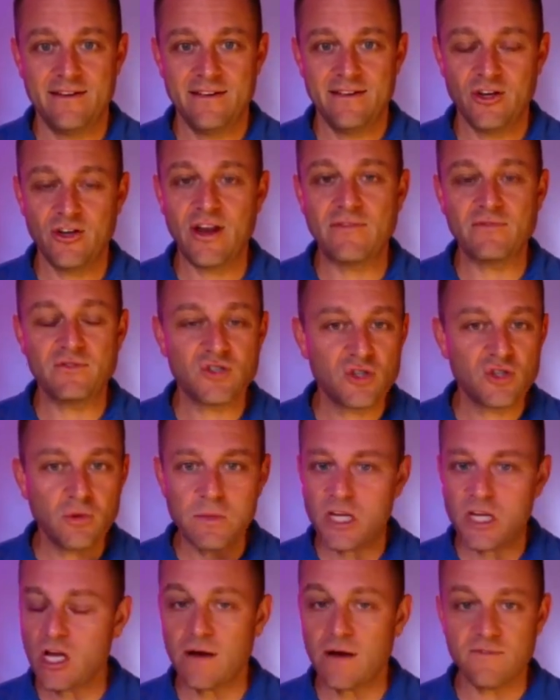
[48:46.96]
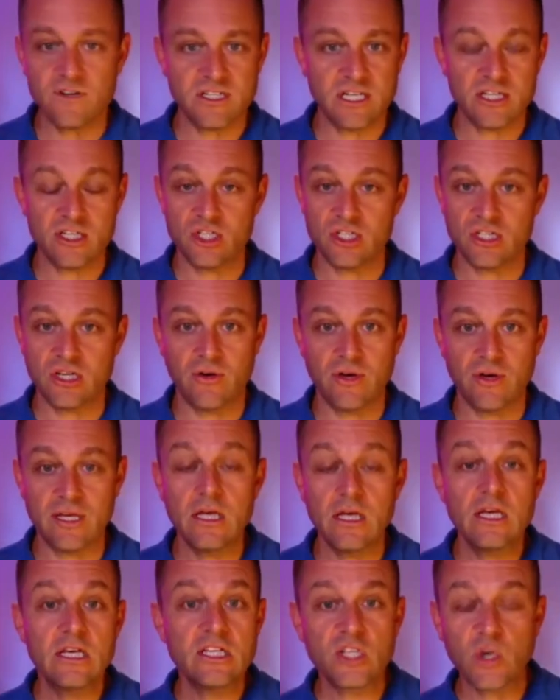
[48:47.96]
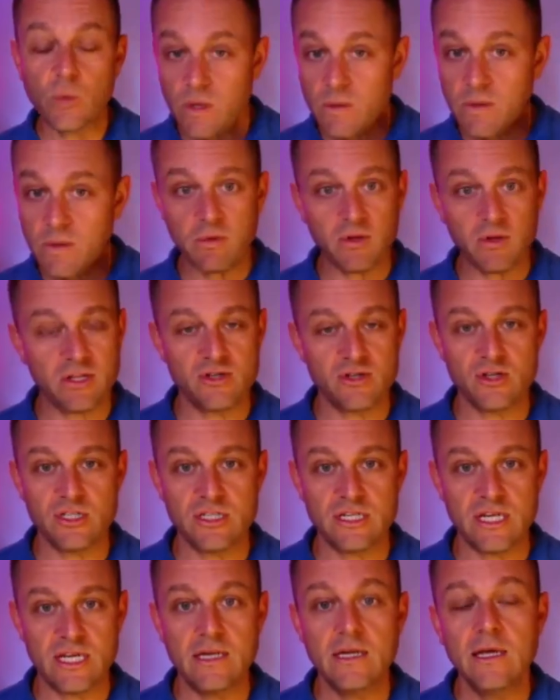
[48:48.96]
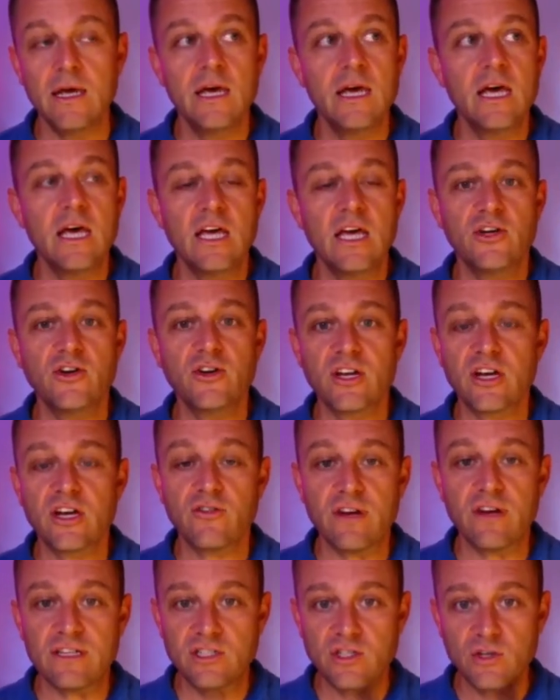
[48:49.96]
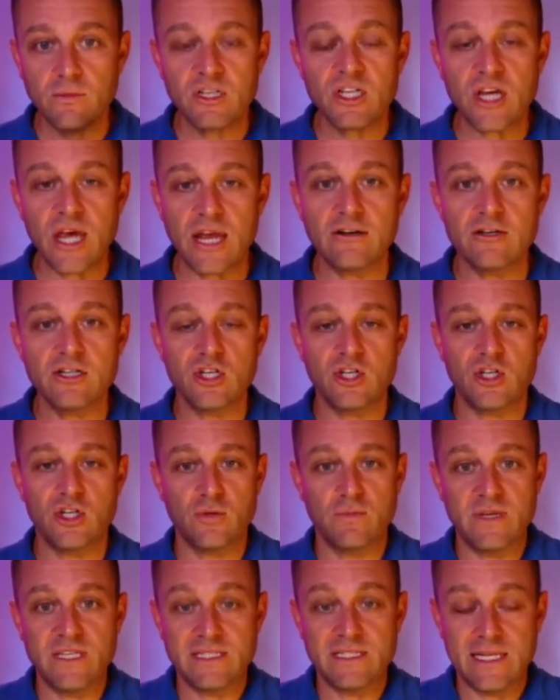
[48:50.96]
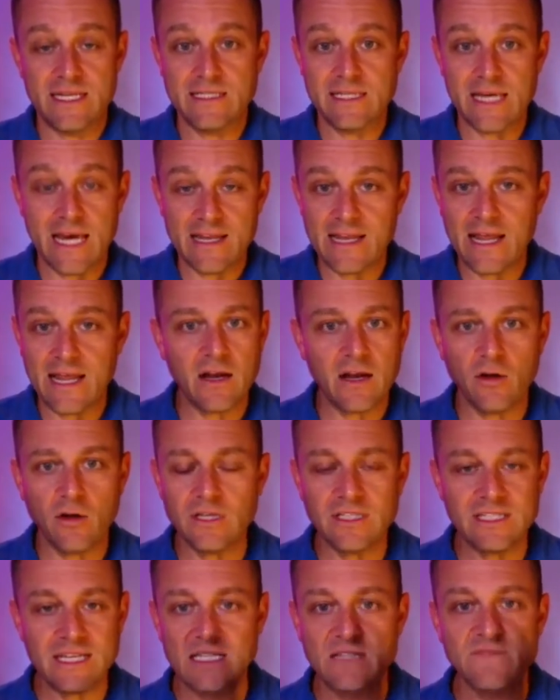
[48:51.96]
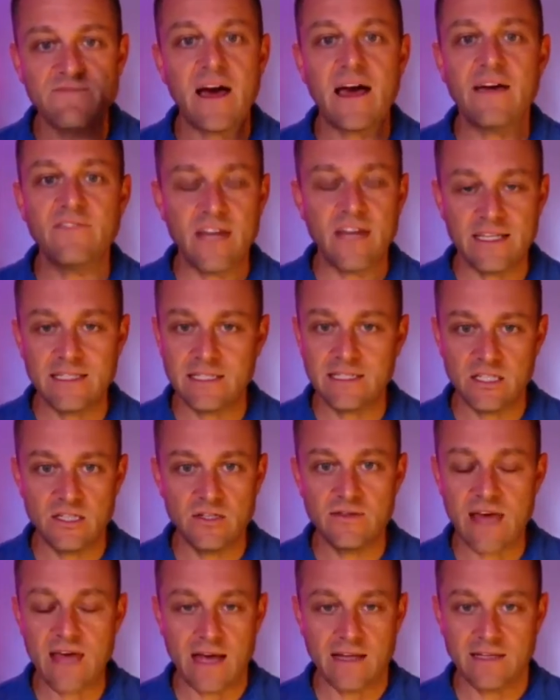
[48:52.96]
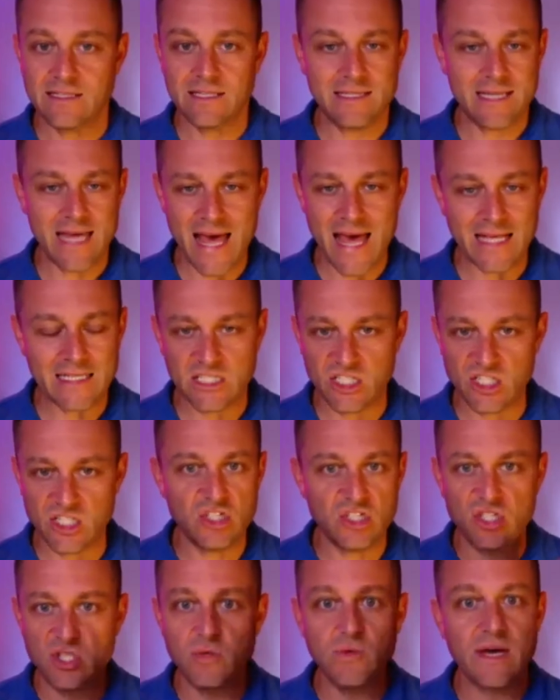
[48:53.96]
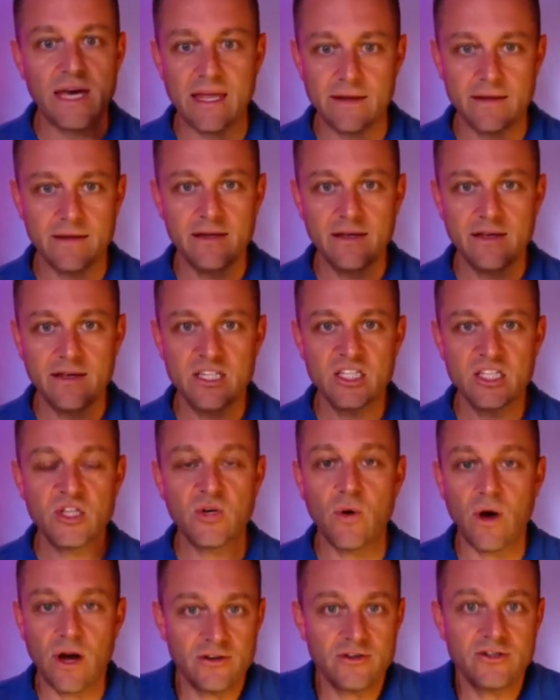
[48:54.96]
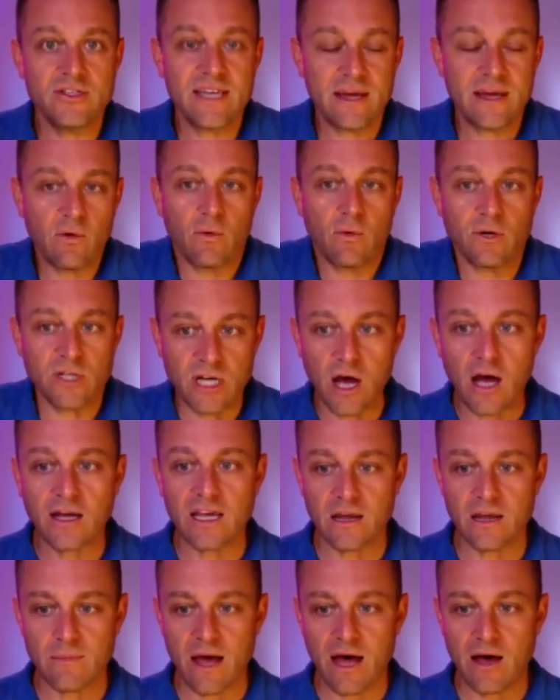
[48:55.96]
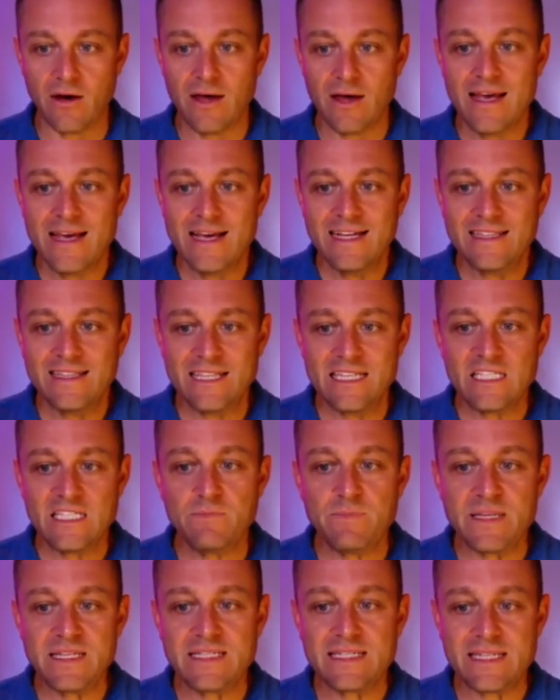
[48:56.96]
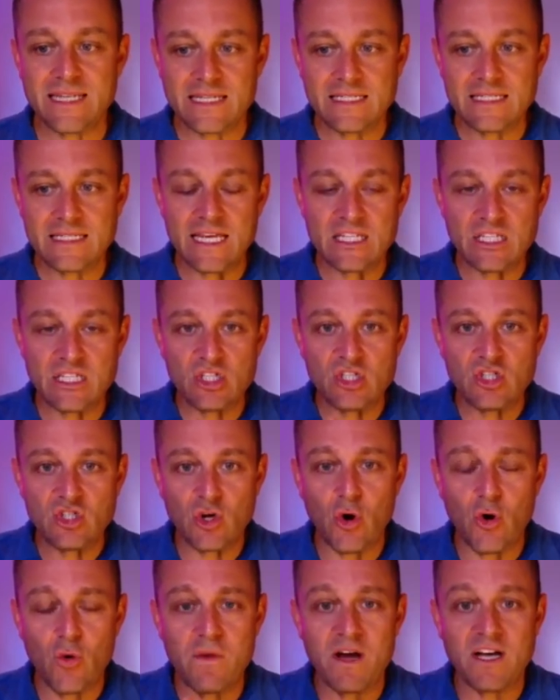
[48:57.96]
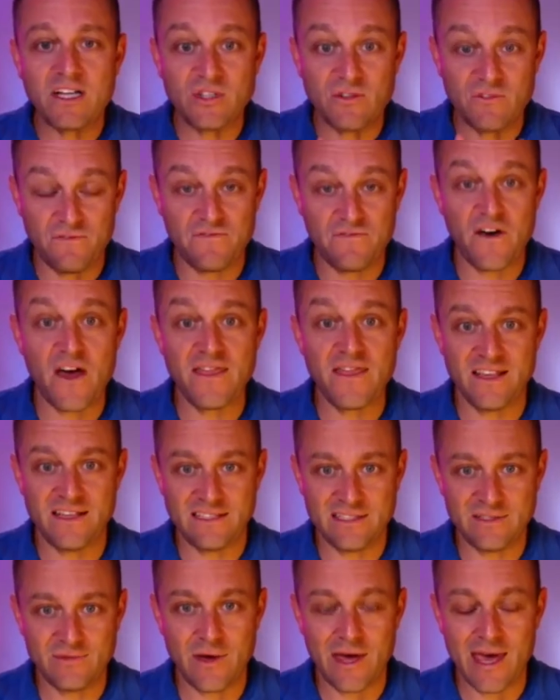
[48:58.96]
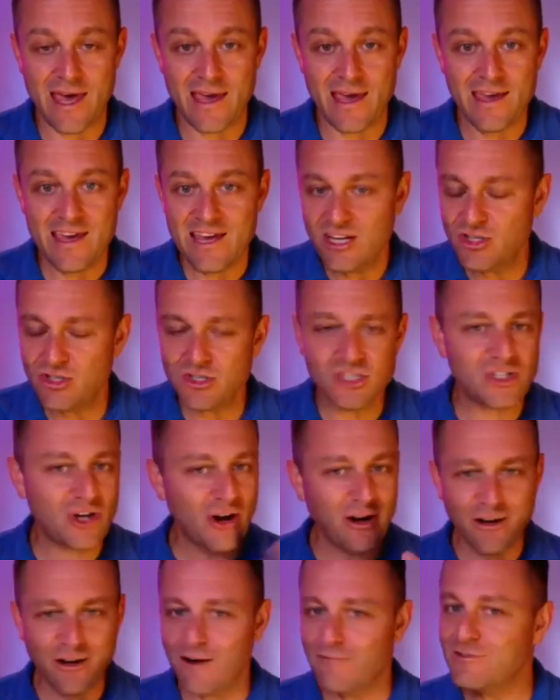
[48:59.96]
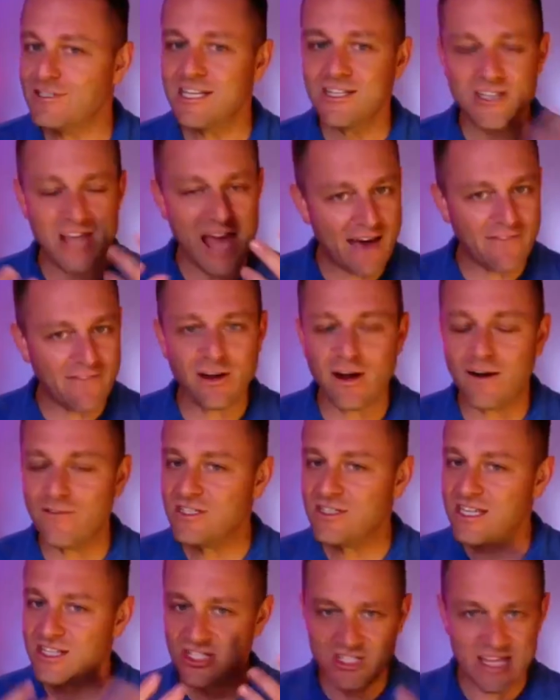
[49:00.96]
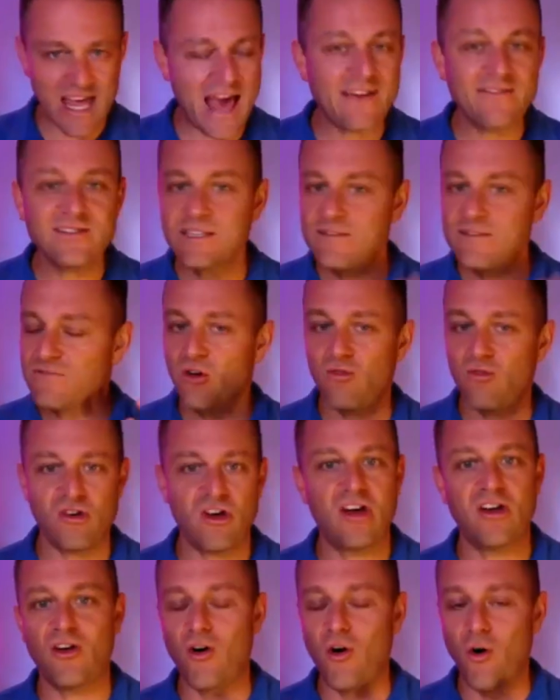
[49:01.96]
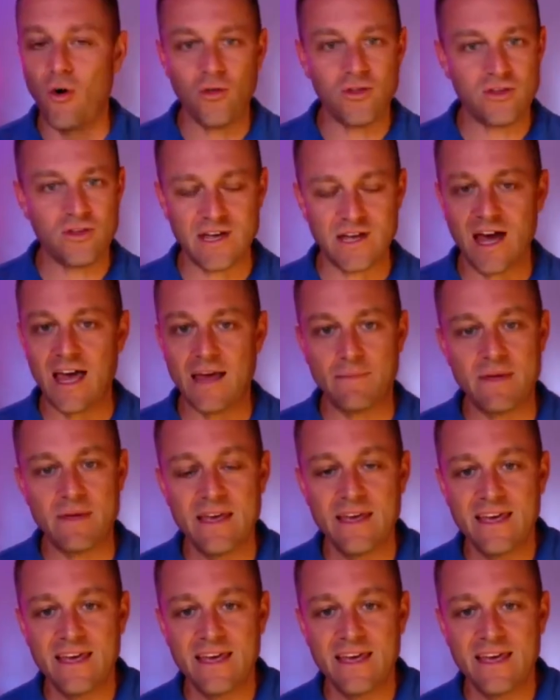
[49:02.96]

You're going to have so many conversations going, so many people interested. You're going to create so much energy in your business. And that only takes five days to do that. It's a test. Just do it so you understand what we're talking about. This business is so much fun this way. Just starting conversations, having conversations, have stuff going on all the time.